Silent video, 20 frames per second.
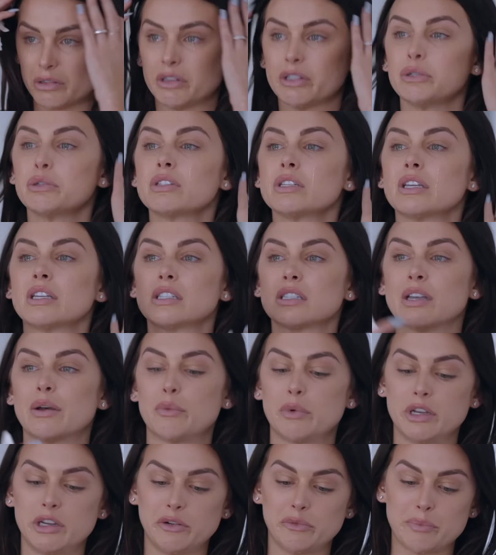losing
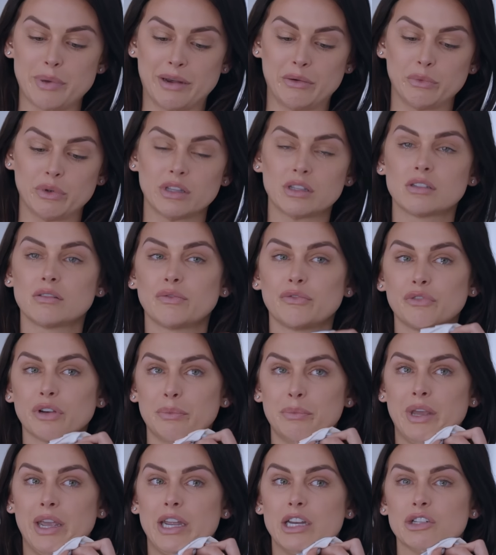someone you've been with
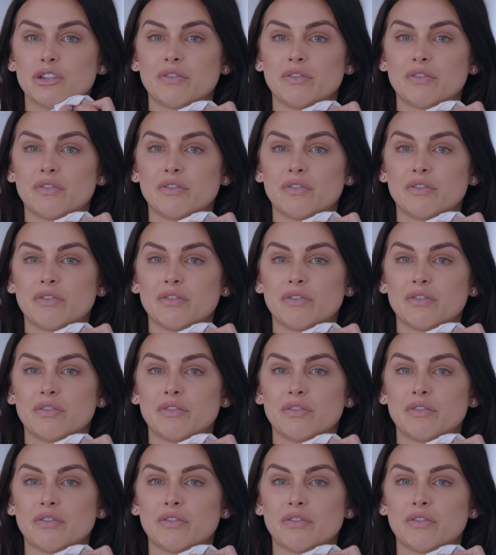from the